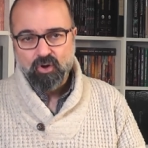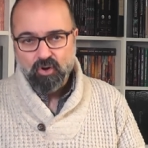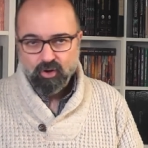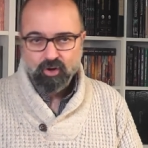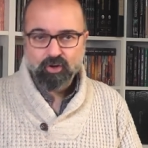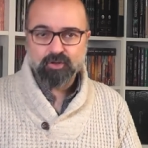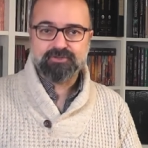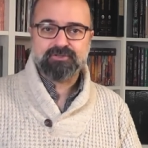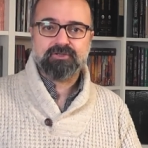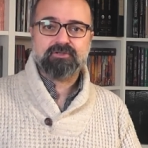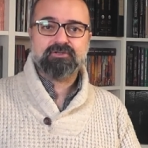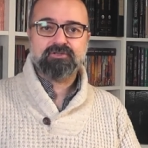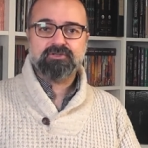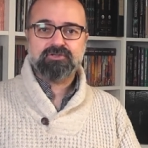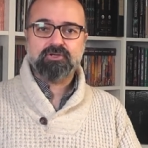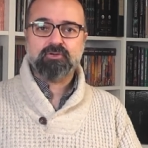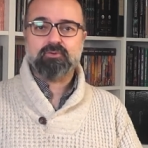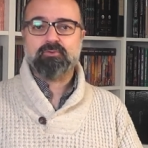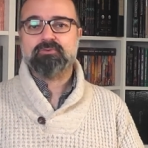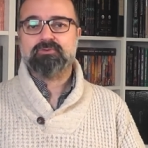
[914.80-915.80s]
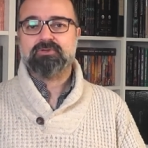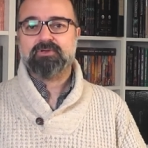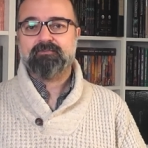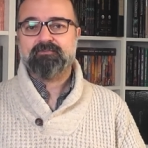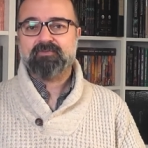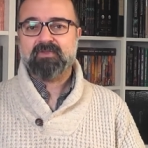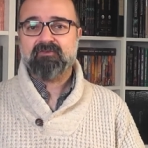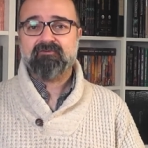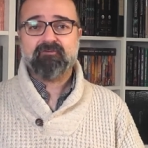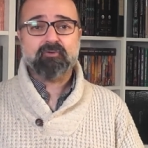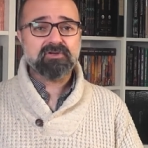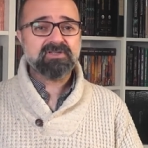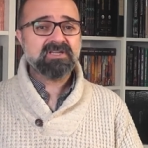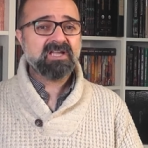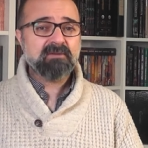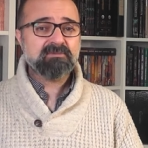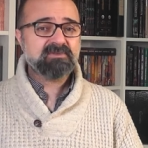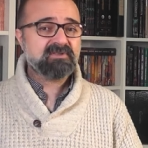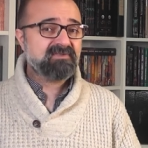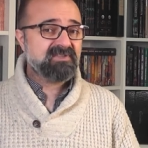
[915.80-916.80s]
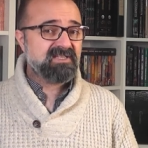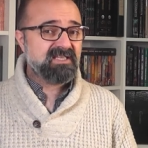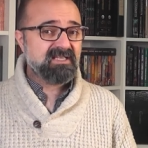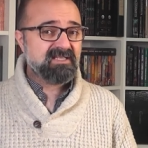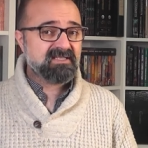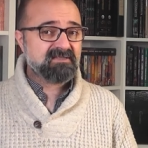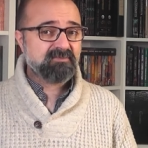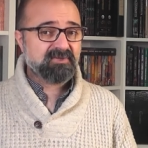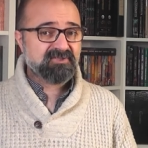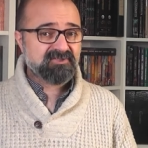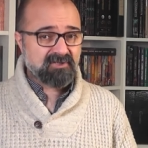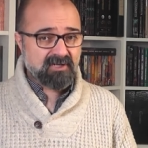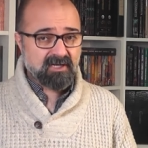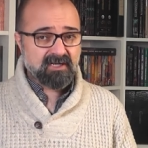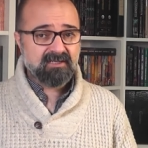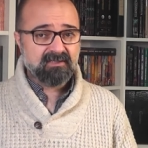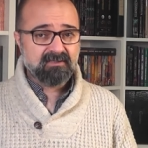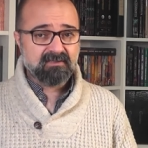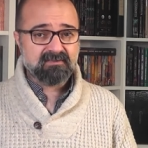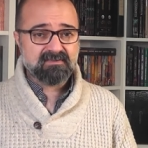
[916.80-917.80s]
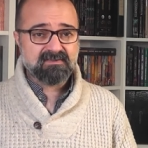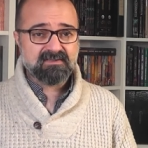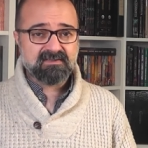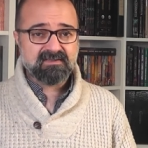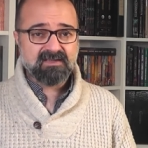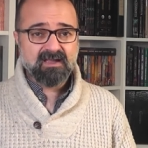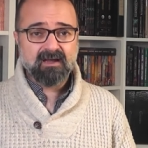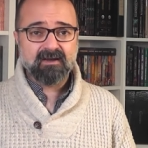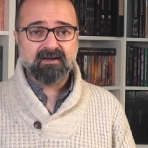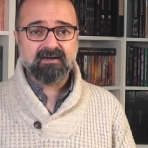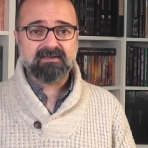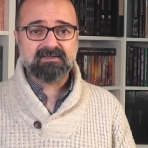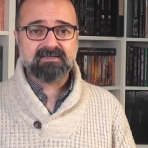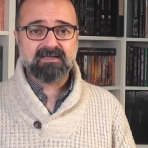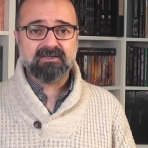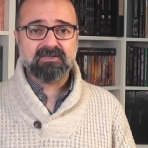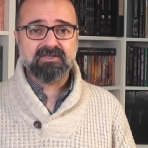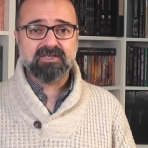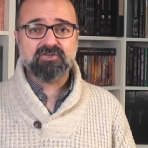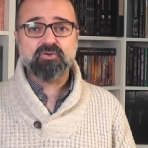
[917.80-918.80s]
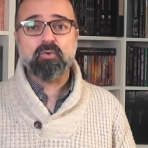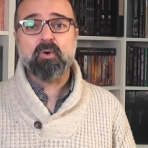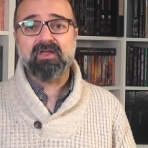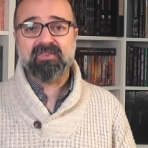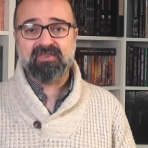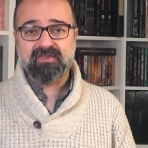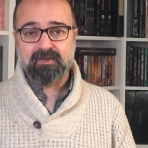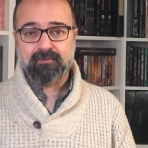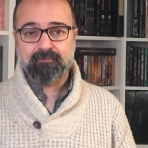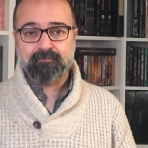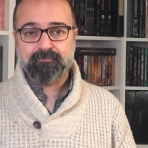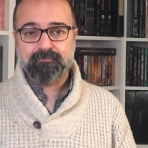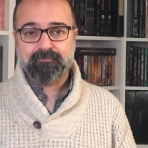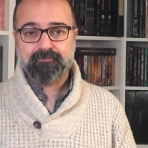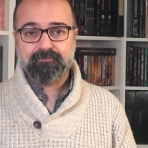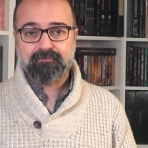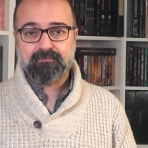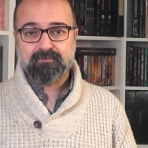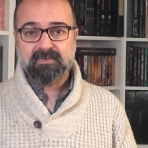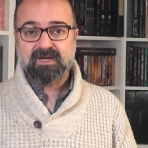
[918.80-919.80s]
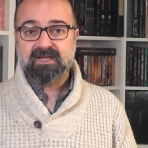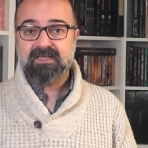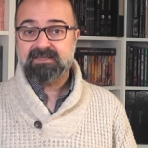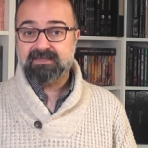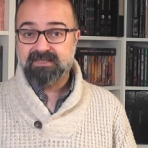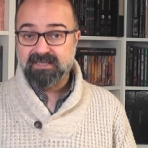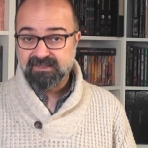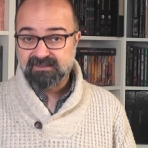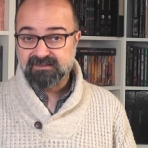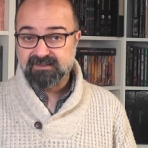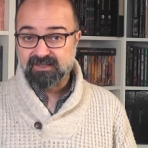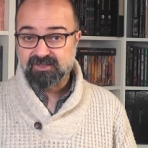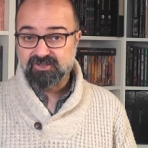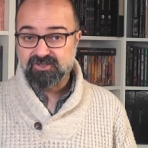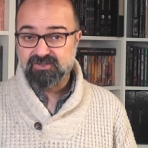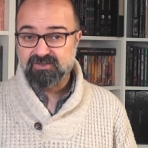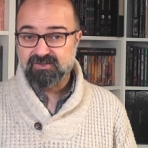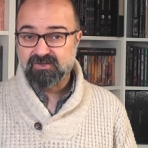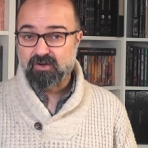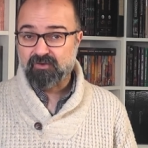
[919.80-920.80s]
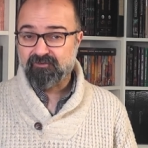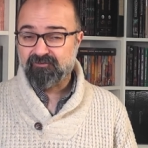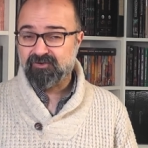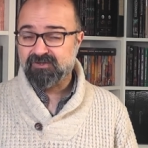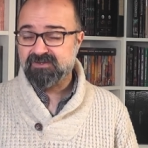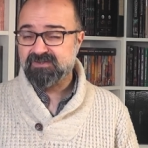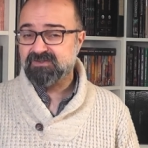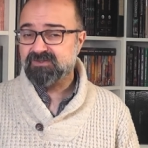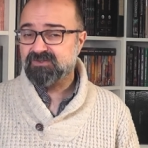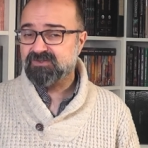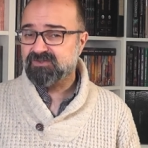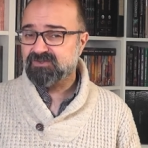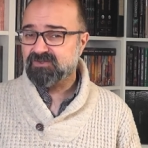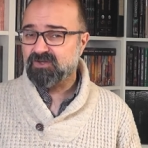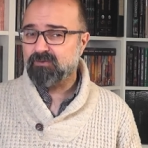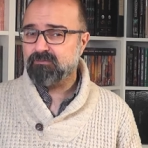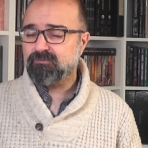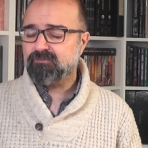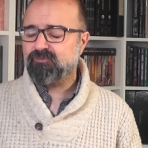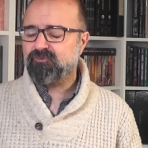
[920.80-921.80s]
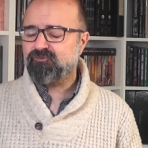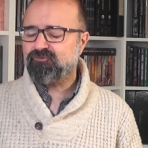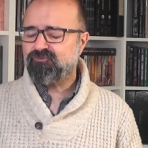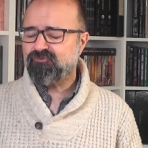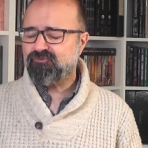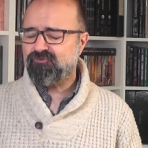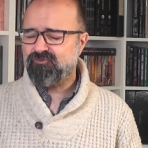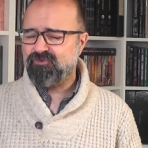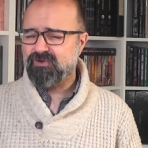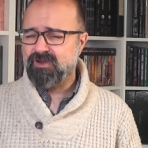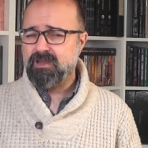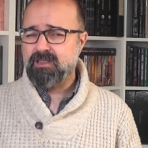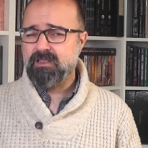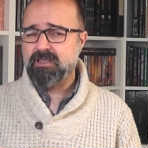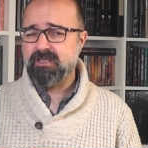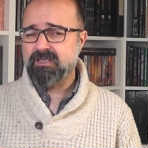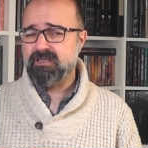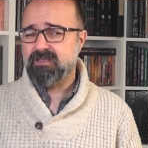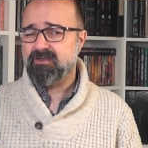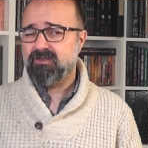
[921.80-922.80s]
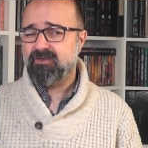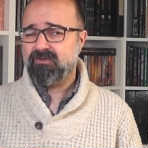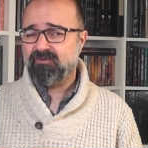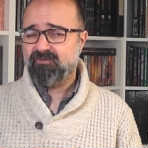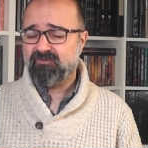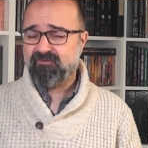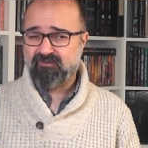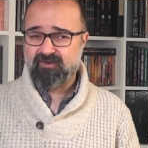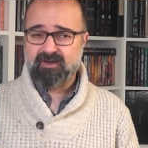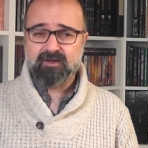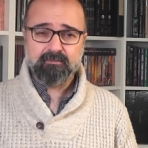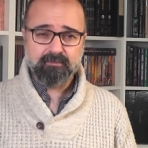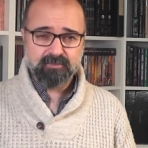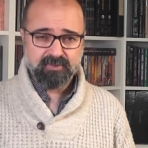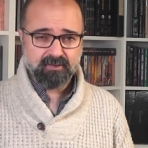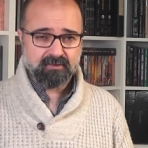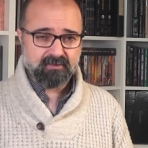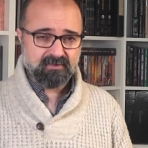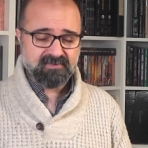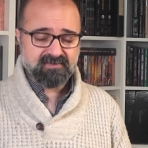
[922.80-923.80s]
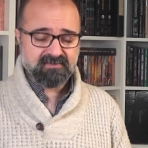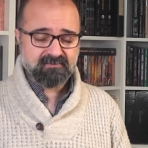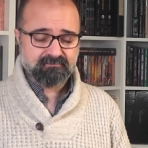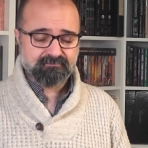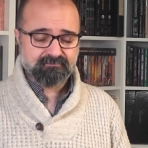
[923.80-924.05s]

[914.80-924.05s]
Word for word: Odd Doad. 4 types of these Batrachian sires the Doathi. This section offers some really fun builds.